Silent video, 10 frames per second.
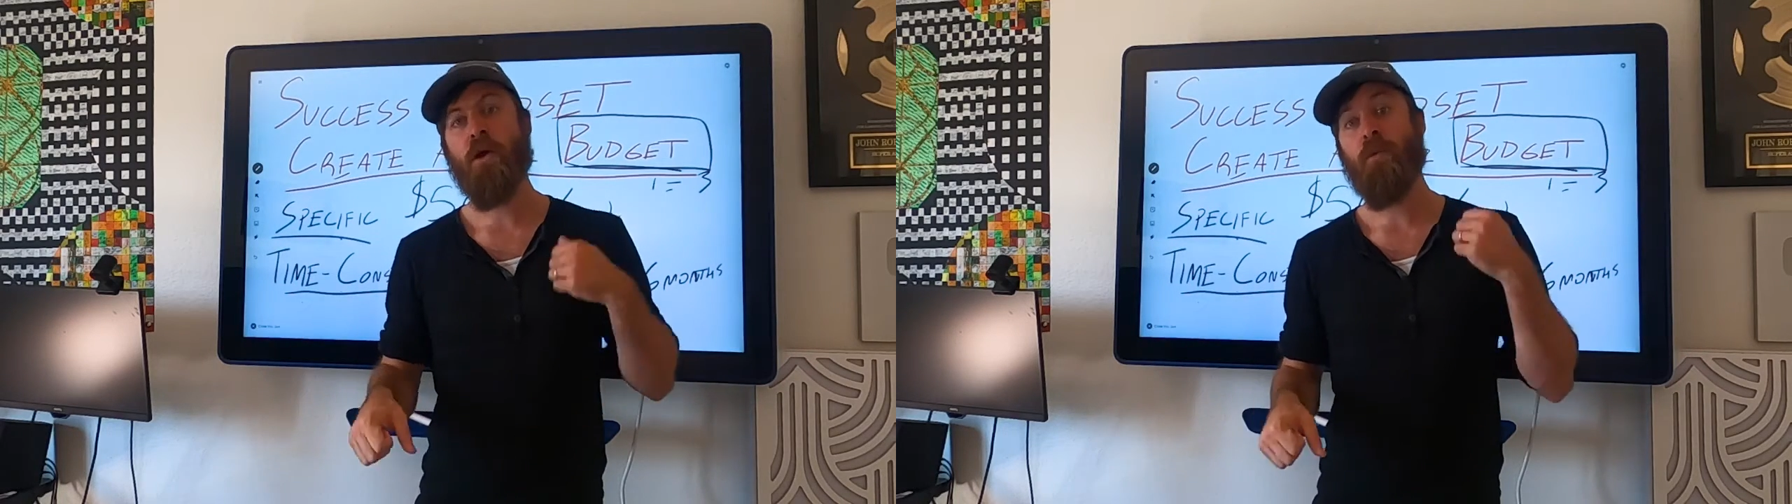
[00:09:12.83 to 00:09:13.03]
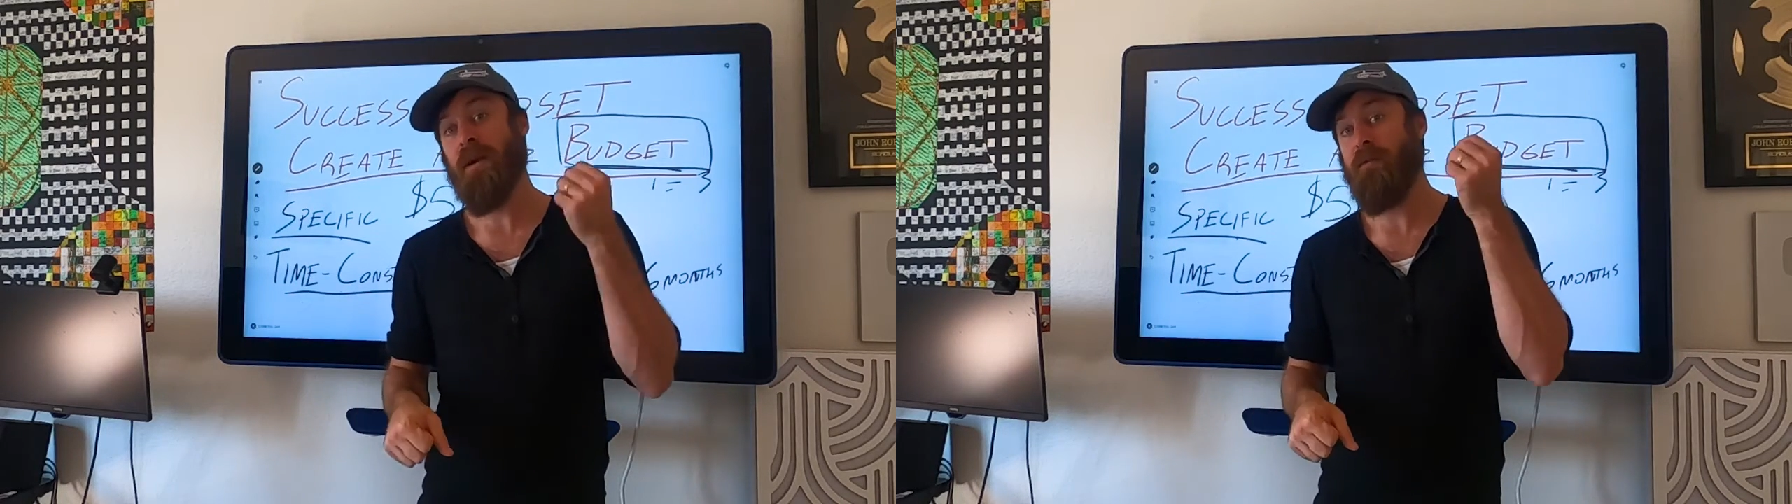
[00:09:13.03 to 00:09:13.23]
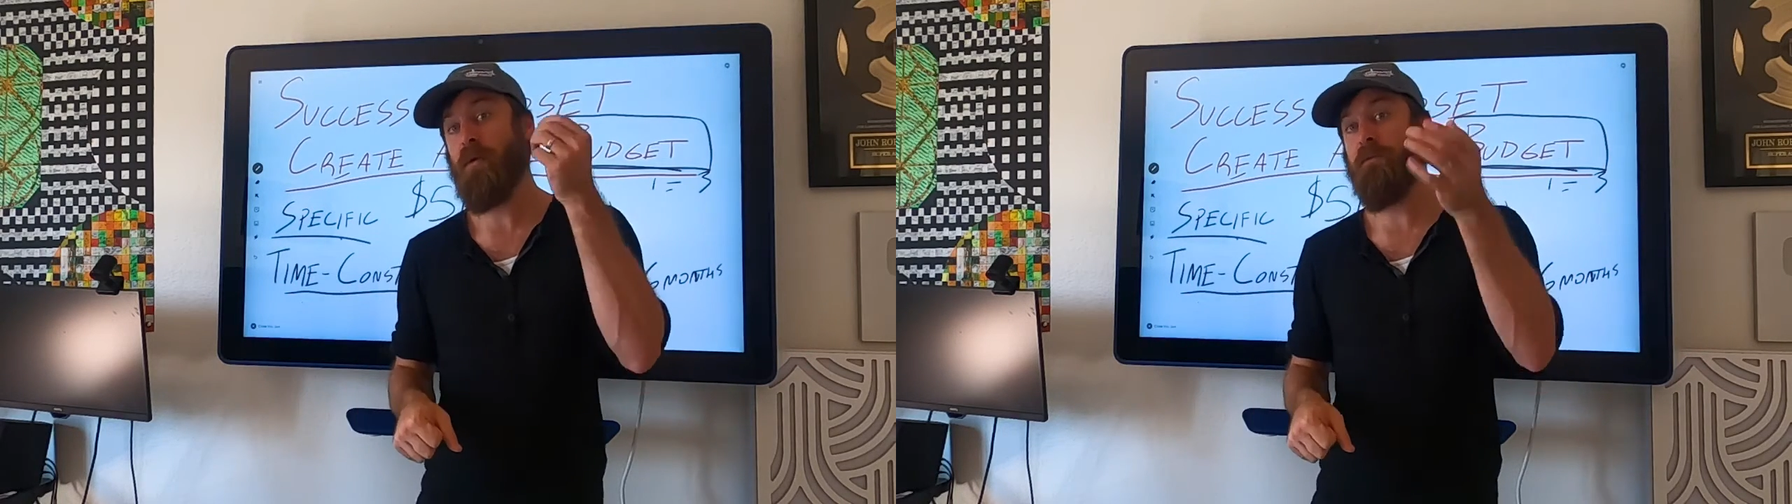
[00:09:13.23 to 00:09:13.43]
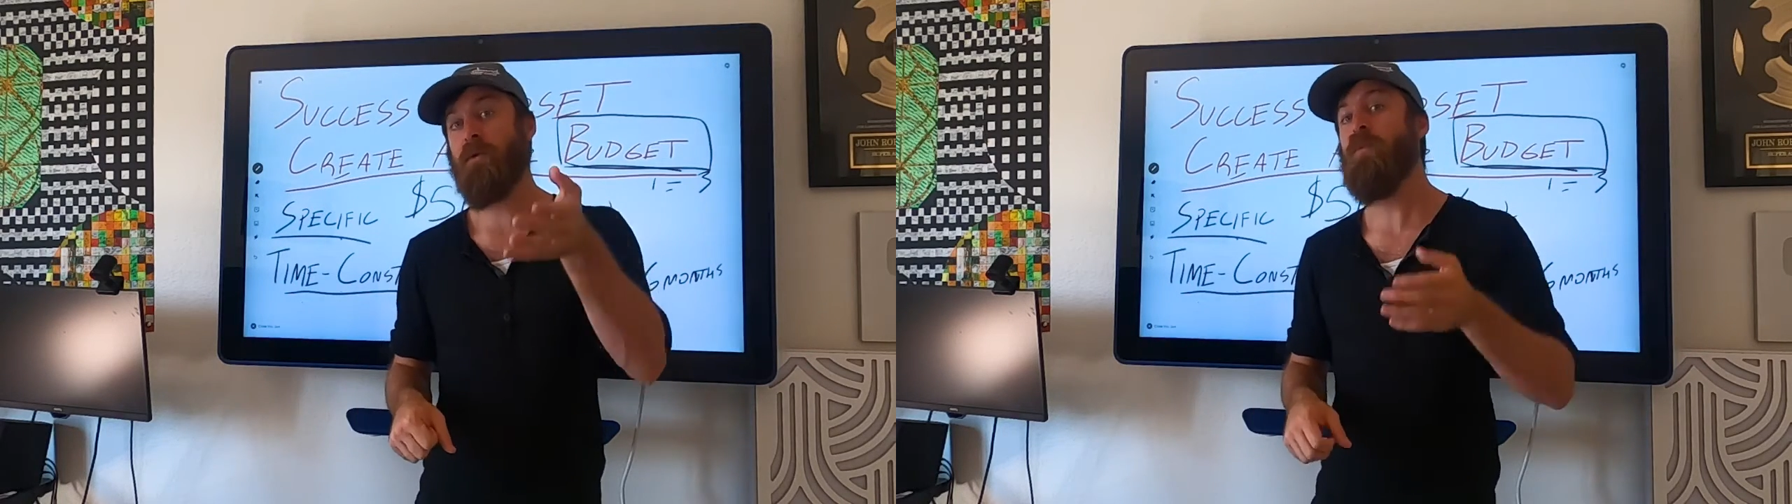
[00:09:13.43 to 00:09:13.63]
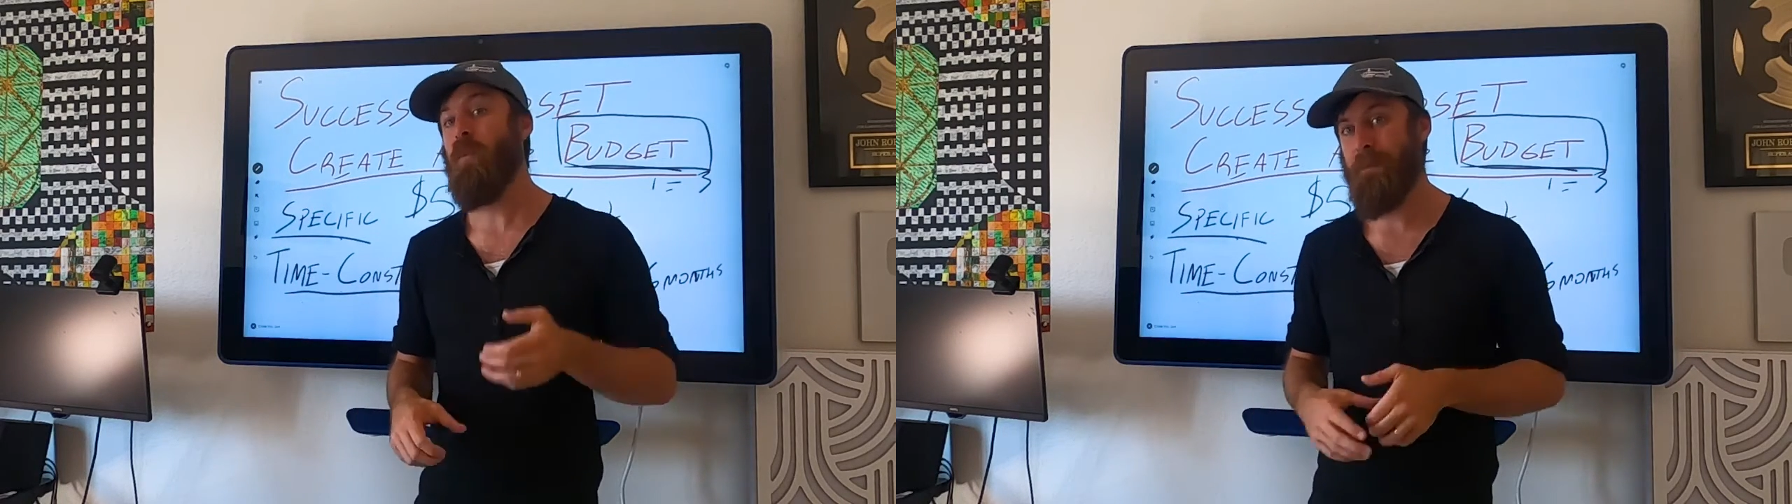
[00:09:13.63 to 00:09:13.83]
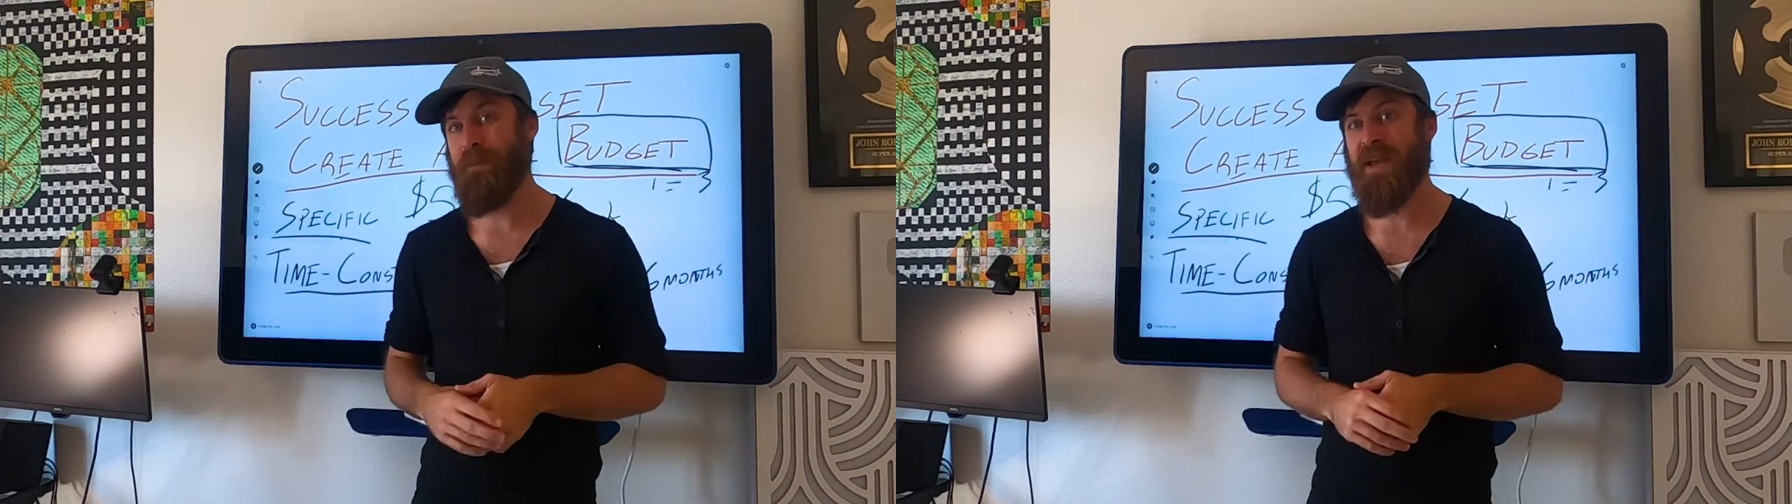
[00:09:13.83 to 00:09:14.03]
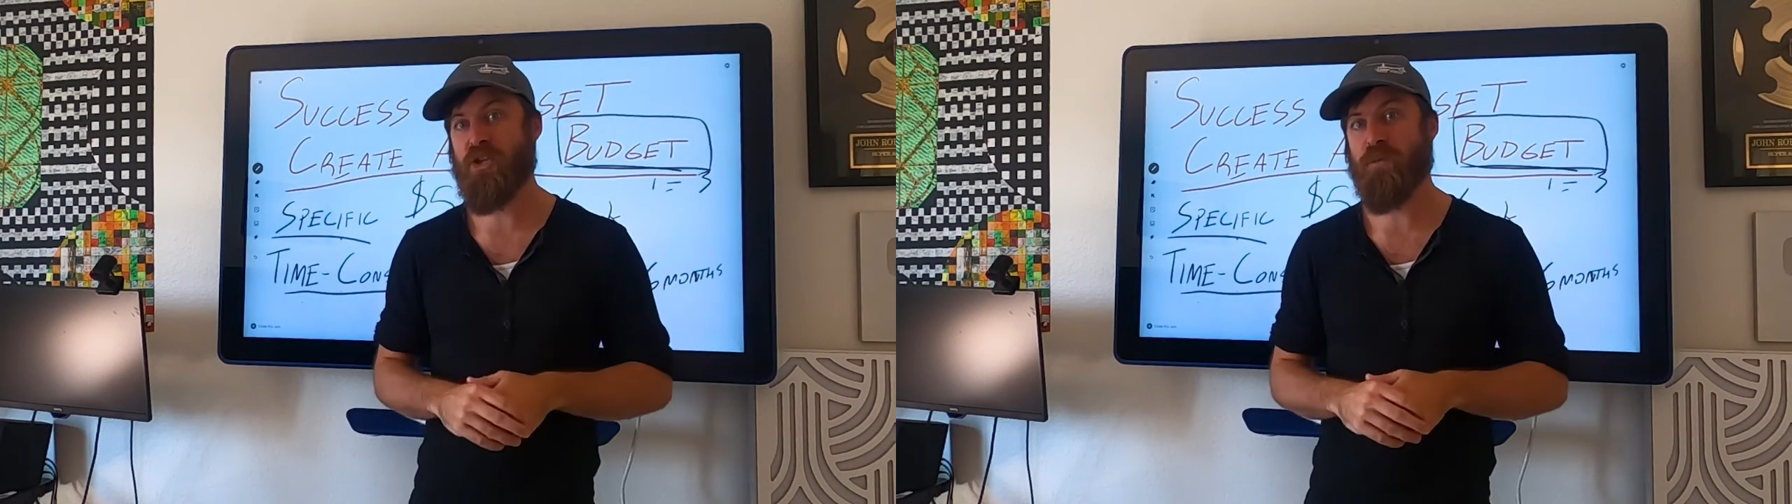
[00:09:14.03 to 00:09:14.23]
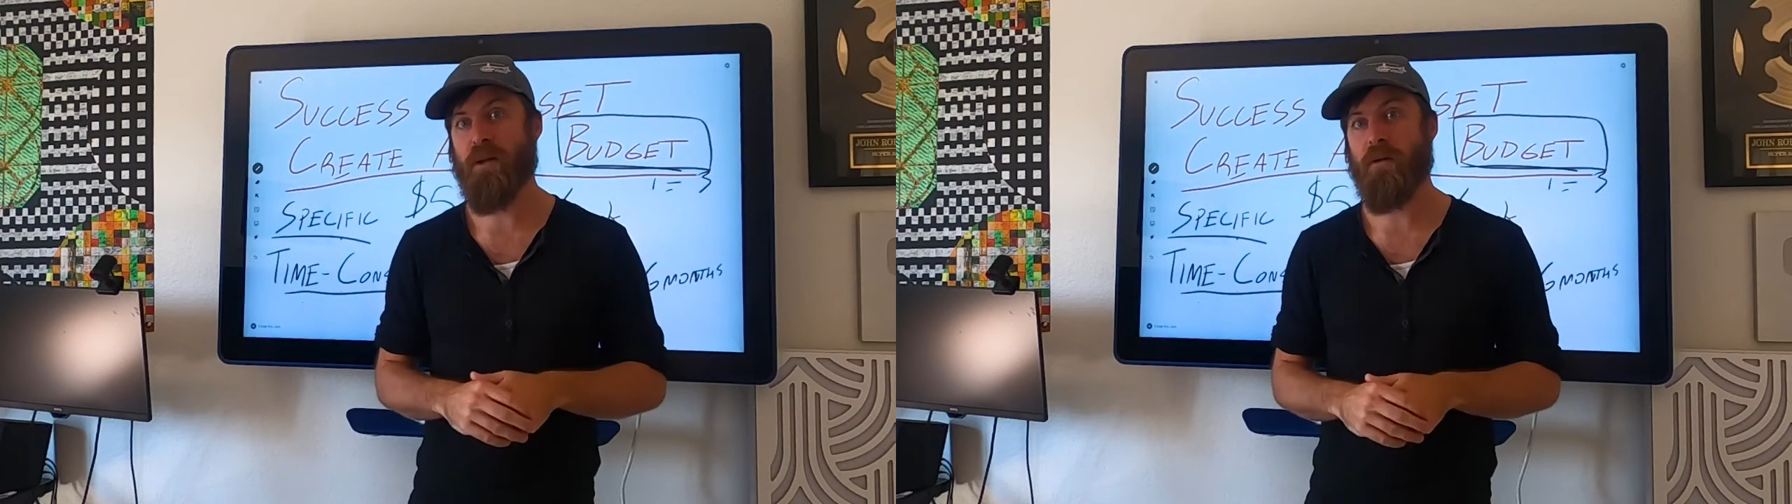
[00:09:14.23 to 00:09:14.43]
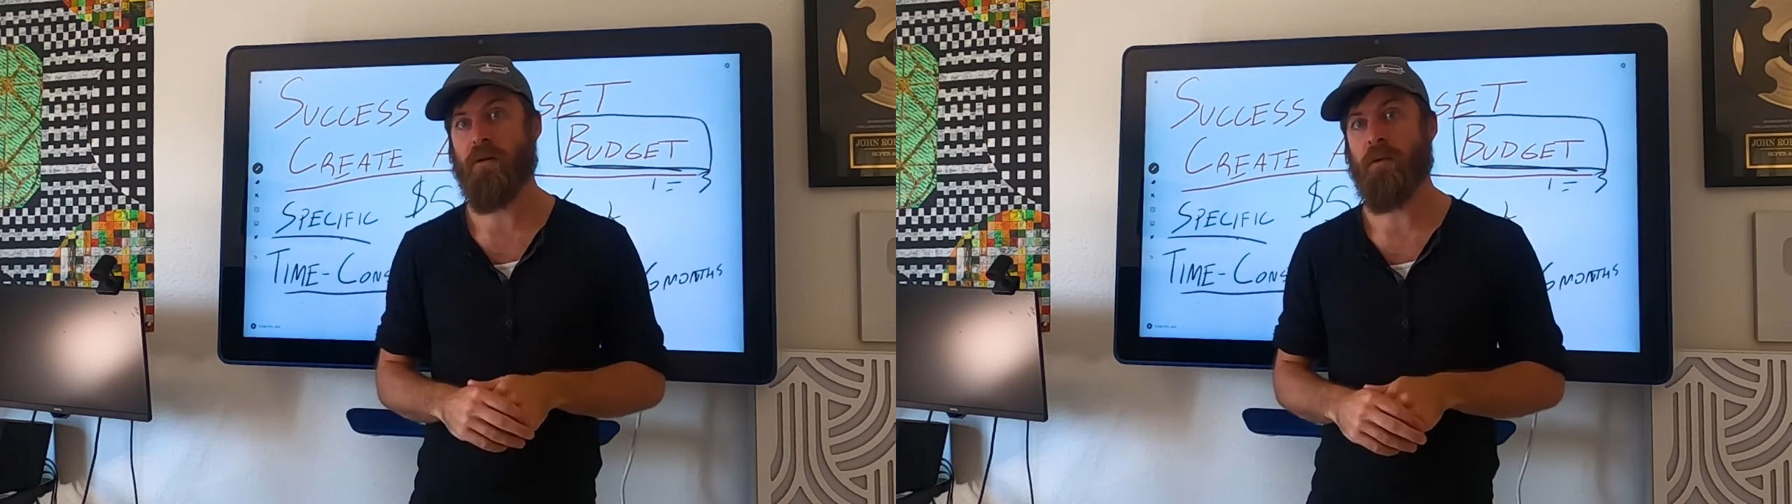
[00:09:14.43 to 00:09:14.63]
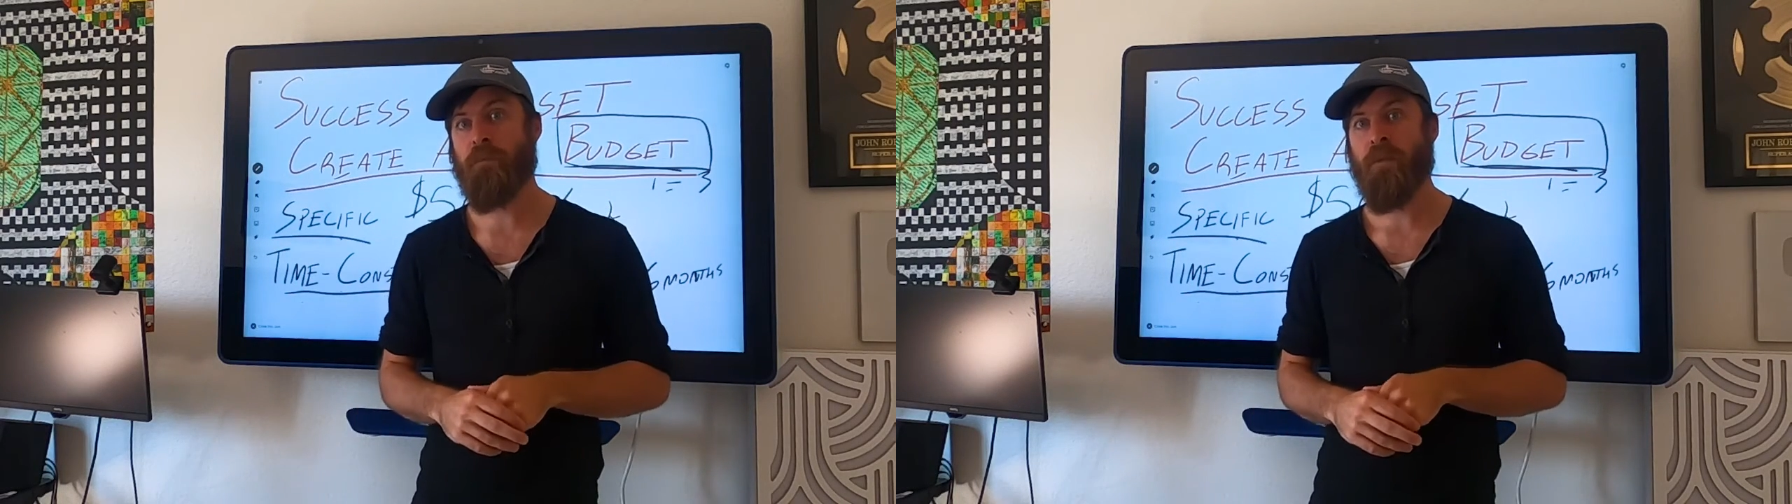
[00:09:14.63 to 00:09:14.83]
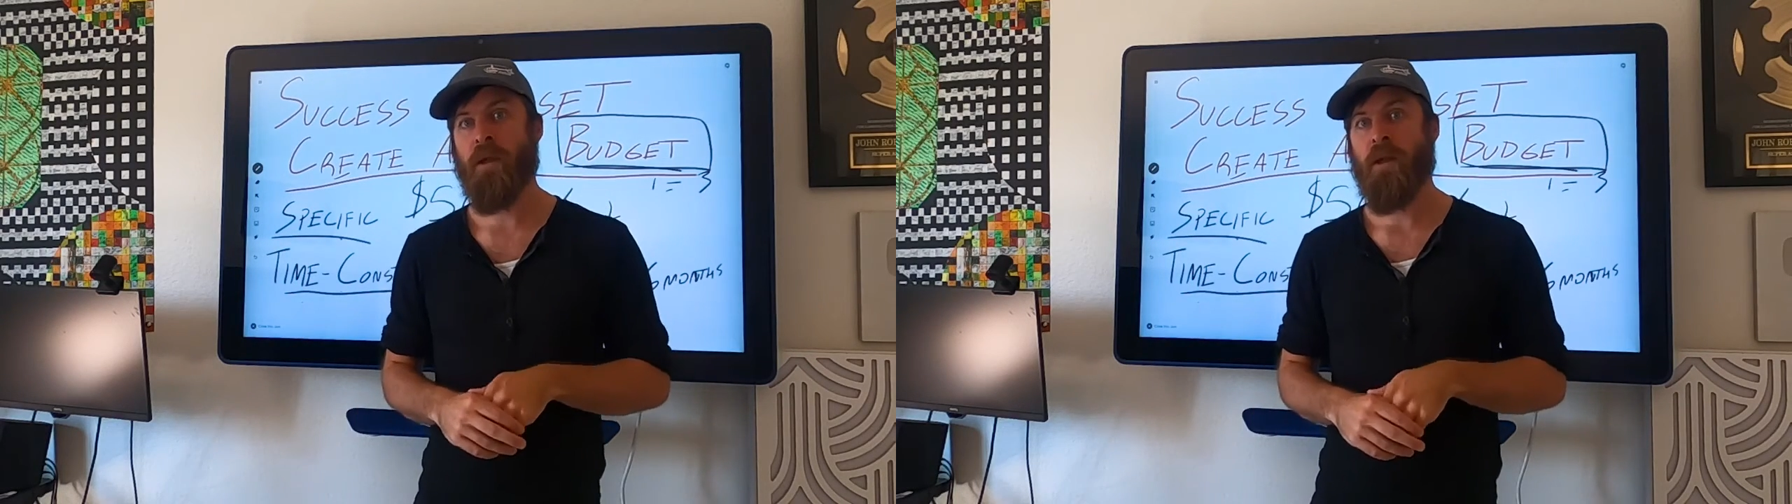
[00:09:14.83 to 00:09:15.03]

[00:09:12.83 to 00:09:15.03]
We give you a free web page builder